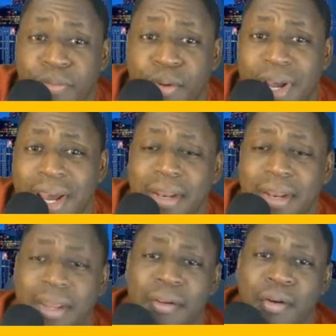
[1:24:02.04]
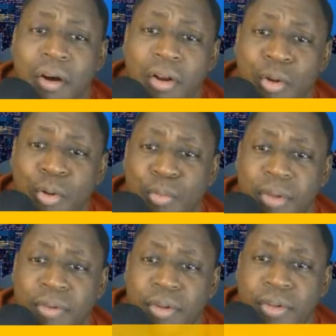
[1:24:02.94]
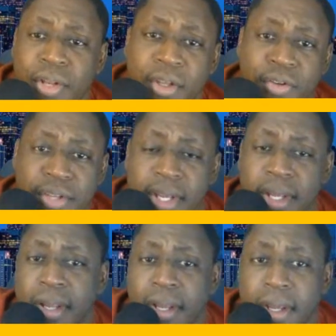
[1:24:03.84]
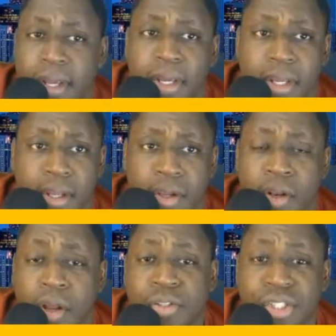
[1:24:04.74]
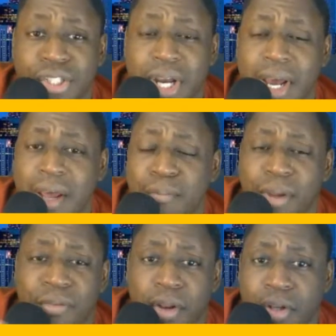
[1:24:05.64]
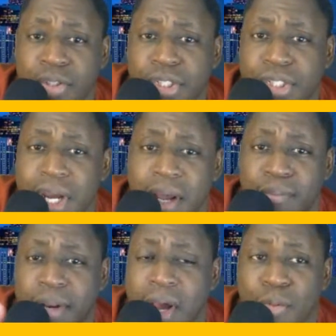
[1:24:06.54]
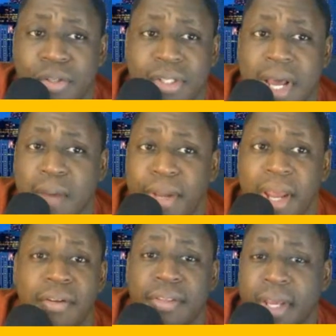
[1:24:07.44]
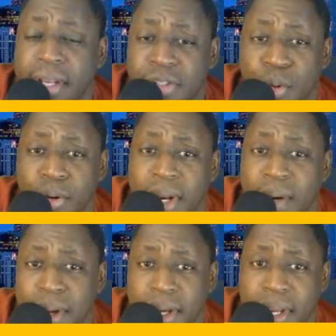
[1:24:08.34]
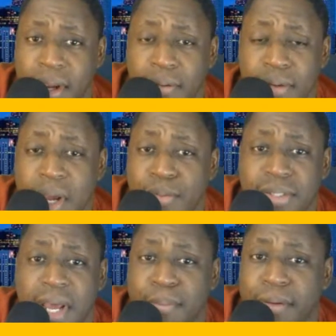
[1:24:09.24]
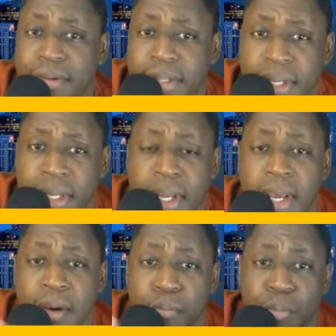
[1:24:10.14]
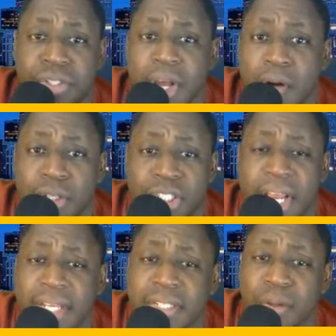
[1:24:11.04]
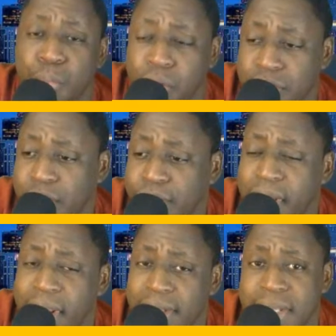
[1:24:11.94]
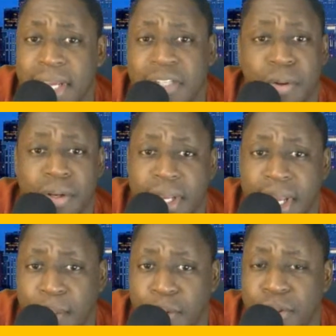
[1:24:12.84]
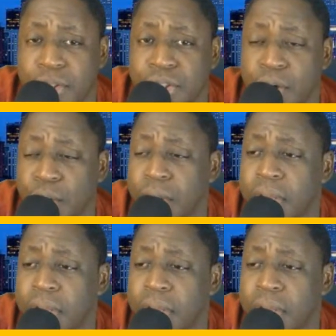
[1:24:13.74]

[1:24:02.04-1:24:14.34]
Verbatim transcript: you got Harlem, if you like you said, you lost your job. If you lost your job, then I will stop everything that's going out of my account. I will stop everything. Miss Tara Jackson, a personal finance expert that came onto the show,